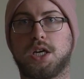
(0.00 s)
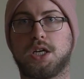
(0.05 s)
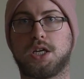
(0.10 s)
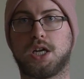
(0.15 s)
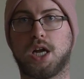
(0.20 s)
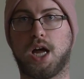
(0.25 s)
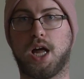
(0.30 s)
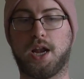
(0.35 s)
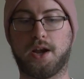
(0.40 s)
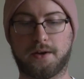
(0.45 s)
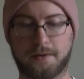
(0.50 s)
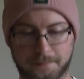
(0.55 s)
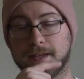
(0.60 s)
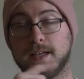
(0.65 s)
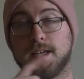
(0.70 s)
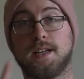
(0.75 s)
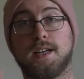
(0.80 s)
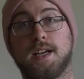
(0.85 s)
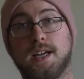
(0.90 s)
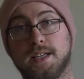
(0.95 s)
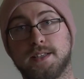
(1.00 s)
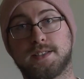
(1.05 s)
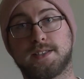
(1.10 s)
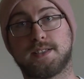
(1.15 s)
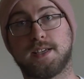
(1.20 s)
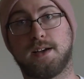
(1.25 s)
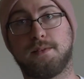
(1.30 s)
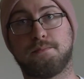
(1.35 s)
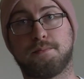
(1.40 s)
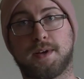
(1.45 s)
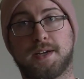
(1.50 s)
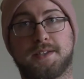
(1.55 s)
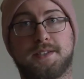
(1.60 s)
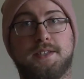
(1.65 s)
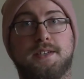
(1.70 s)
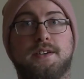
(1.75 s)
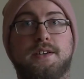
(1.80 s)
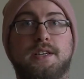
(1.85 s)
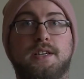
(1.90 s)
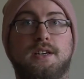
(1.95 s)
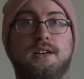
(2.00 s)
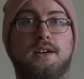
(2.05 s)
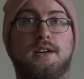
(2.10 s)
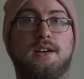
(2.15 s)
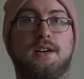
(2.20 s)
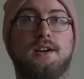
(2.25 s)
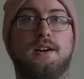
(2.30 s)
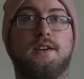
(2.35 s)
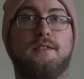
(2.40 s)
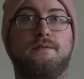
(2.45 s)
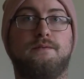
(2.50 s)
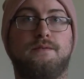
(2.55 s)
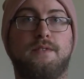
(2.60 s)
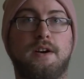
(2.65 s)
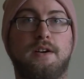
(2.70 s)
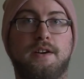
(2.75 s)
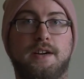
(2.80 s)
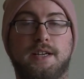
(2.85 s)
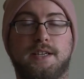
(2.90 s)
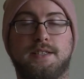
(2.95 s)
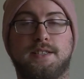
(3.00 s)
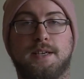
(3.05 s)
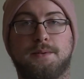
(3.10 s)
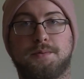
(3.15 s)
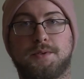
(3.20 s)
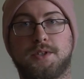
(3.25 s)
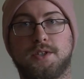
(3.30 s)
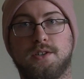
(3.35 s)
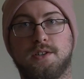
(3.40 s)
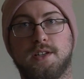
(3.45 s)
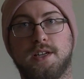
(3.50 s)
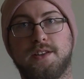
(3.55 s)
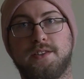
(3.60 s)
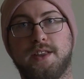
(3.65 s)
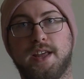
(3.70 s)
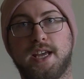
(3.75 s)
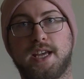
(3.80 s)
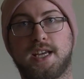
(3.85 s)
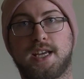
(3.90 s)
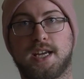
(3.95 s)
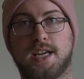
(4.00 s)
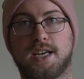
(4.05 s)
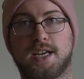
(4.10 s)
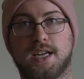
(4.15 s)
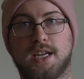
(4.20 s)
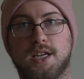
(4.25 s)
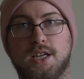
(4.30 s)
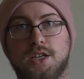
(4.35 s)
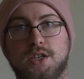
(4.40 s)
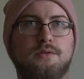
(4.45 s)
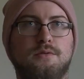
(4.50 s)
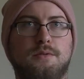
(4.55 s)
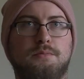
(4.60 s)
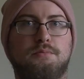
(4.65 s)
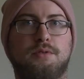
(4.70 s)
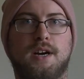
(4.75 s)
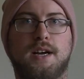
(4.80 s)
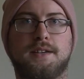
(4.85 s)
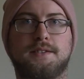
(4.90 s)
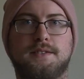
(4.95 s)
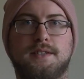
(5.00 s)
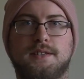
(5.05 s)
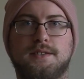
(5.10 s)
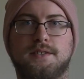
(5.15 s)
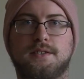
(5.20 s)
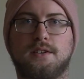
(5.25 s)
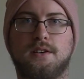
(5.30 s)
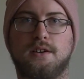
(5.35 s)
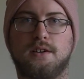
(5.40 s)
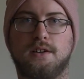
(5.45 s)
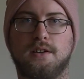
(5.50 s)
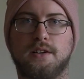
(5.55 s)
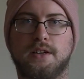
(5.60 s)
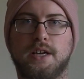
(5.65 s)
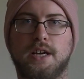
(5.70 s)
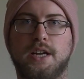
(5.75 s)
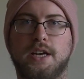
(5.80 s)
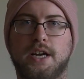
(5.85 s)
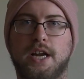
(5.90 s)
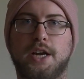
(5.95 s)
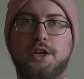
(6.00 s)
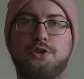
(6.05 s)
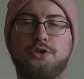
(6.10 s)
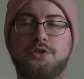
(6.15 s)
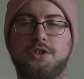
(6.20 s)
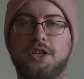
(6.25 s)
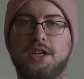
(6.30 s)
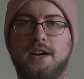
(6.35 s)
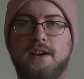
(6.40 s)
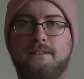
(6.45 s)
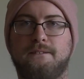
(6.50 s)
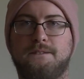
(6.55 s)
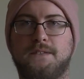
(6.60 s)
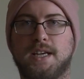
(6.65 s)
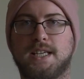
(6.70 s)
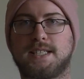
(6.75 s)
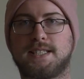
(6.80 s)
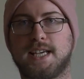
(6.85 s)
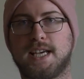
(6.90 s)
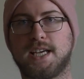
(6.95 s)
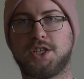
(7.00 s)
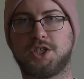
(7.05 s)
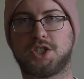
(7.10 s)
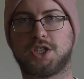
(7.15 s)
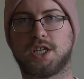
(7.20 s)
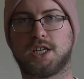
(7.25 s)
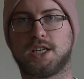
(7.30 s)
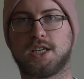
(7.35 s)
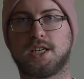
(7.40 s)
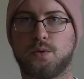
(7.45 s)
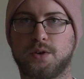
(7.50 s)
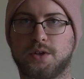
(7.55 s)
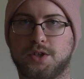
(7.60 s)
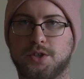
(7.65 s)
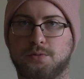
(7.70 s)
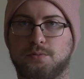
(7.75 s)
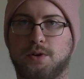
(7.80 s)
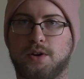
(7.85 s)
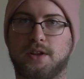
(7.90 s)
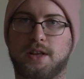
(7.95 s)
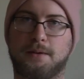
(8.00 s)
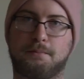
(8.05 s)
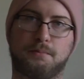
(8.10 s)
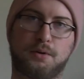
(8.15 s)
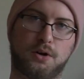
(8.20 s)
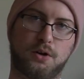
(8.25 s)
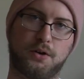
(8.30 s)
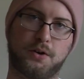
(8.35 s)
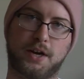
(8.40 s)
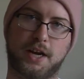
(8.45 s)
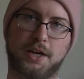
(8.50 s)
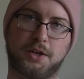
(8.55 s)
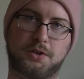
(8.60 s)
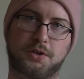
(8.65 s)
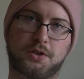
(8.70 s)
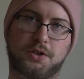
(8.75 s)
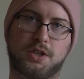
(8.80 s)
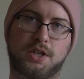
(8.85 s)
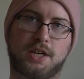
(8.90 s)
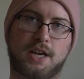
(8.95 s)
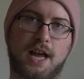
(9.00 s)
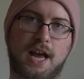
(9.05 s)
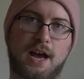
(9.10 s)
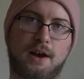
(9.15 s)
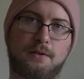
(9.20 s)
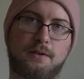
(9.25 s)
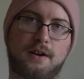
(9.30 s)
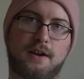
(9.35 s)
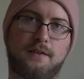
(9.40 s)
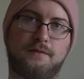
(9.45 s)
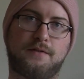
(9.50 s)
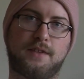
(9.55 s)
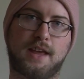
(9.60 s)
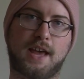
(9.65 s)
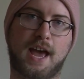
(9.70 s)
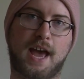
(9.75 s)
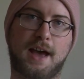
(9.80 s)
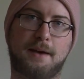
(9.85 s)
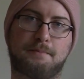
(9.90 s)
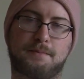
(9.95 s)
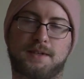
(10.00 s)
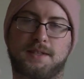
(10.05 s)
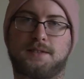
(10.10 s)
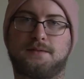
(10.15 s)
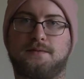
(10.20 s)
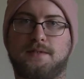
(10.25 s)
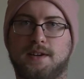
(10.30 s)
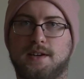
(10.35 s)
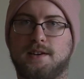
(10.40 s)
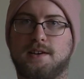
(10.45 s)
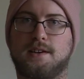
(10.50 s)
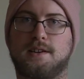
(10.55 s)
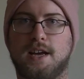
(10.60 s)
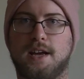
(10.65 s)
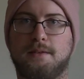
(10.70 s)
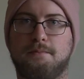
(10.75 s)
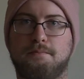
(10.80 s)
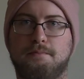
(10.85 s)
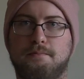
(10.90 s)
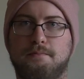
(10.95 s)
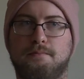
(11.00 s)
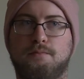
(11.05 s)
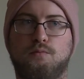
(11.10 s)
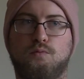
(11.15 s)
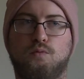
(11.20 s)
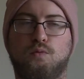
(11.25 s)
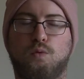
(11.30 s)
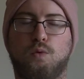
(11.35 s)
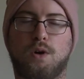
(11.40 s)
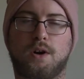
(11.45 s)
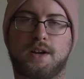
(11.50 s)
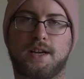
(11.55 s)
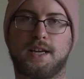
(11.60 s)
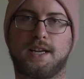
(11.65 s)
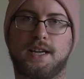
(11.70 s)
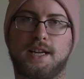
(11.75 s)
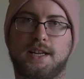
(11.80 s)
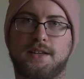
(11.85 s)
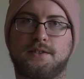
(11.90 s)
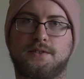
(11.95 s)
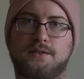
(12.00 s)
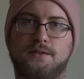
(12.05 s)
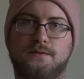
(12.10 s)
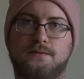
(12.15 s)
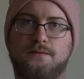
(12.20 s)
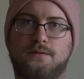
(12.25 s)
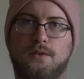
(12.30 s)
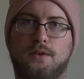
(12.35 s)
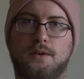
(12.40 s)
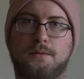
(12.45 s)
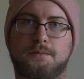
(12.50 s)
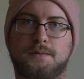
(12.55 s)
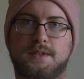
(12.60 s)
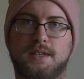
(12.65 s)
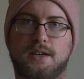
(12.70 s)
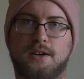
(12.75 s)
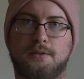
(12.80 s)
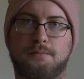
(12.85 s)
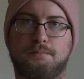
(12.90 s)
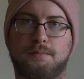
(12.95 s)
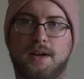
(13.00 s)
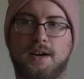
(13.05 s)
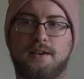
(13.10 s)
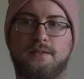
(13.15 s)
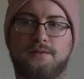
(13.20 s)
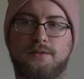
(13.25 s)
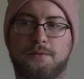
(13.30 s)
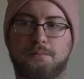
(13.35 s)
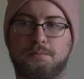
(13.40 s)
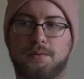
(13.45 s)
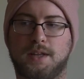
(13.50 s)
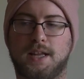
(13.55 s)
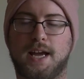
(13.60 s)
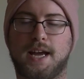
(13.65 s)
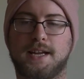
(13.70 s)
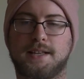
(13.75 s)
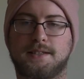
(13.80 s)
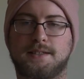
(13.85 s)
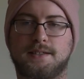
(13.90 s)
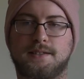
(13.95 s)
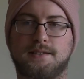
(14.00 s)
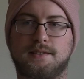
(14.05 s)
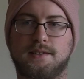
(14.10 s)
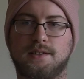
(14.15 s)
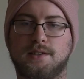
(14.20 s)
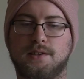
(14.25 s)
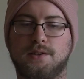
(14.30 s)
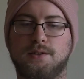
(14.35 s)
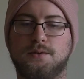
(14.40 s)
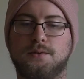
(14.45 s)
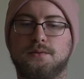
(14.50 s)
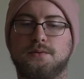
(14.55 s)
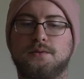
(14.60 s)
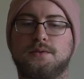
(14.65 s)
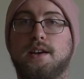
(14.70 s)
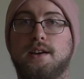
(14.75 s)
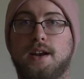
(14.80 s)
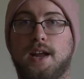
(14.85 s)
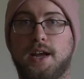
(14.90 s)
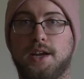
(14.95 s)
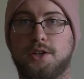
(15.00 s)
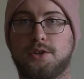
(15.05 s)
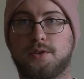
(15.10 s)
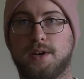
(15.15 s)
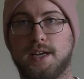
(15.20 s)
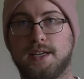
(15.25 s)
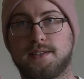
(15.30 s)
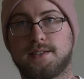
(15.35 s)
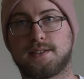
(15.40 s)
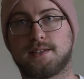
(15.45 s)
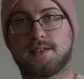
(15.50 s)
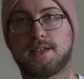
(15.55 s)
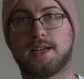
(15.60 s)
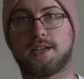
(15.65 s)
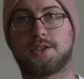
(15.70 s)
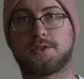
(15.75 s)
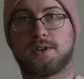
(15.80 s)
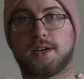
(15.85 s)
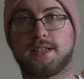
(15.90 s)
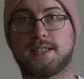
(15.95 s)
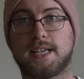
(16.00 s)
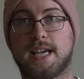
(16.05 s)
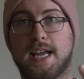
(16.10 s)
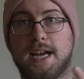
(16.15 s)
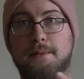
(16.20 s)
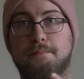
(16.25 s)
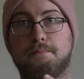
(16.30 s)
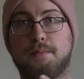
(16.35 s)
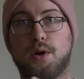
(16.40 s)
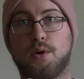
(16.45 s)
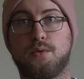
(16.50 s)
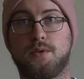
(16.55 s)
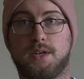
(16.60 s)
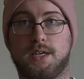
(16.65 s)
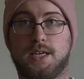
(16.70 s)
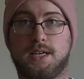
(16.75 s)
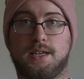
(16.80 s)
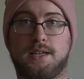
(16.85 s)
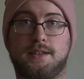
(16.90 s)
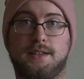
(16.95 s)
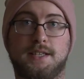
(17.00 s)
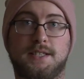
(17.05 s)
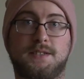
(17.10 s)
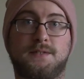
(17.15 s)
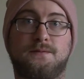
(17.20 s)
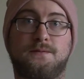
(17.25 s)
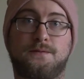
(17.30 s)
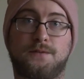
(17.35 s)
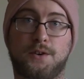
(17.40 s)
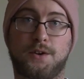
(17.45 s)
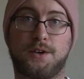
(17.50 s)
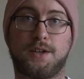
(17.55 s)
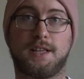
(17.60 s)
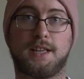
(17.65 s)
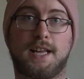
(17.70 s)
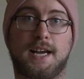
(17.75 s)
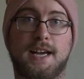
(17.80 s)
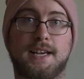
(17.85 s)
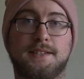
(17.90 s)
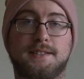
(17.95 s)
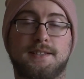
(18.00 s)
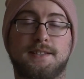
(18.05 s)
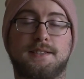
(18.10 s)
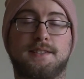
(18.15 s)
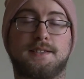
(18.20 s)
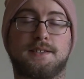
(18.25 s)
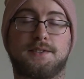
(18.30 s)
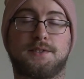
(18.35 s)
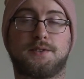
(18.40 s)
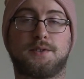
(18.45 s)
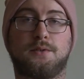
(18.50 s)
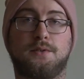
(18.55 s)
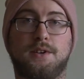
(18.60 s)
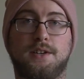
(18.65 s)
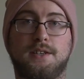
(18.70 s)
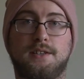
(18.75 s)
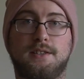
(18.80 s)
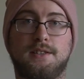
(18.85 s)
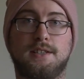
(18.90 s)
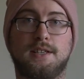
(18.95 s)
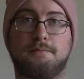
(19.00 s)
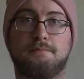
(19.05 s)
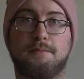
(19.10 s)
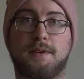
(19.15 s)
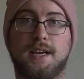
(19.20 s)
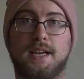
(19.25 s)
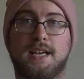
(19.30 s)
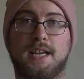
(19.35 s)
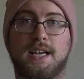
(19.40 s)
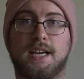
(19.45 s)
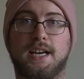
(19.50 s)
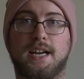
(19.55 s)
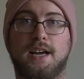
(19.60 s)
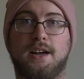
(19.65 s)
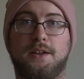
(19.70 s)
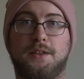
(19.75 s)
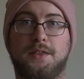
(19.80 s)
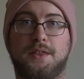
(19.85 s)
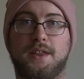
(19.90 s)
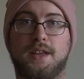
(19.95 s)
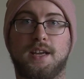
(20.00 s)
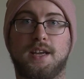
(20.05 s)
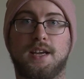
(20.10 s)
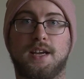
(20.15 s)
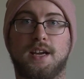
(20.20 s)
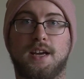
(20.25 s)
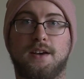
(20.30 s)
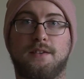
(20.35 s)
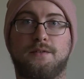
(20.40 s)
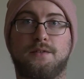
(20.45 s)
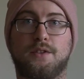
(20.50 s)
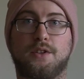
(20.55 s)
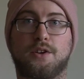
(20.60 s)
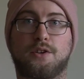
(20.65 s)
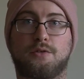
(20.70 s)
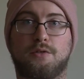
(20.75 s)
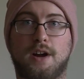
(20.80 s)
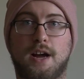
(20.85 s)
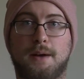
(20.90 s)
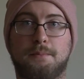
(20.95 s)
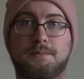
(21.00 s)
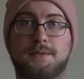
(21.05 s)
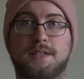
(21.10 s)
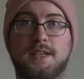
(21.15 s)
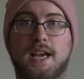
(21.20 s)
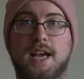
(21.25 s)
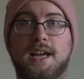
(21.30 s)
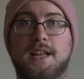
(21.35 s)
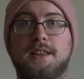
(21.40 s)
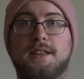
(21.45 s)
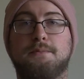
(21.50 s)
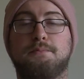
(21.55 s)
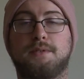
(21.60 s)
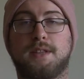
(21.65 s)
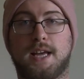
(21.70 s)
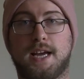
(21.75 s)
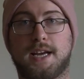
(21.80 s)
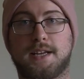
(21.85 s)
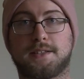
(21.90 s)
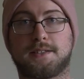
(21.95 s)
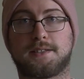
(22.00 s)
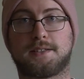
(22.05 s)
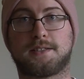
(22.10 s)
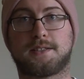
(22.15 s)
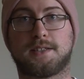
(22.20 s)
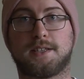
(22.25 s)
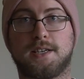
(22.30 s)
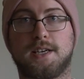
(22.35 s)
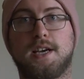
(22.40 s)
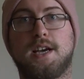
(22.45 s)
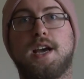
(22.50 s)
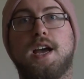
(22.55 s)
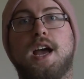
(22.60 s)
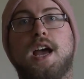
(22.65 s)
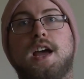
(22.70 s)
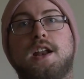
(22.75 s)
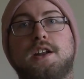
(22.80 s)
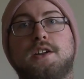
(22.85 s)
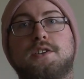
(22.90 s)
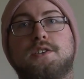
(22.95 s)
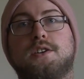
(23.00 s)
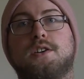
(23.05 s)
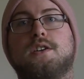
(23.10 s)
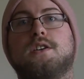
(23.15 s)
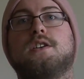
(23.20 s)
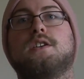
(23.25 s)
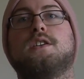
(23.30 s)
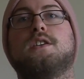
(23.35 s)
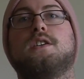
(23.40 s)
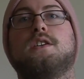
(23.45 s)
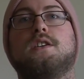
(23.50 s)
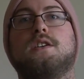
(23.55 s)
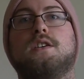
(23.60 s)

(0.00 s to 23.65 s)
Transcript: done. And some bacteria are very exceptional and they can do a process called nitrogen fixation, which is where they pull nitrogen out of the atmosphere and work it into forms that are better for plants to use nitrates, nitrites, and ammonia. And this fertilizes the soil, making it healthy for the crops and the plants, and in turn,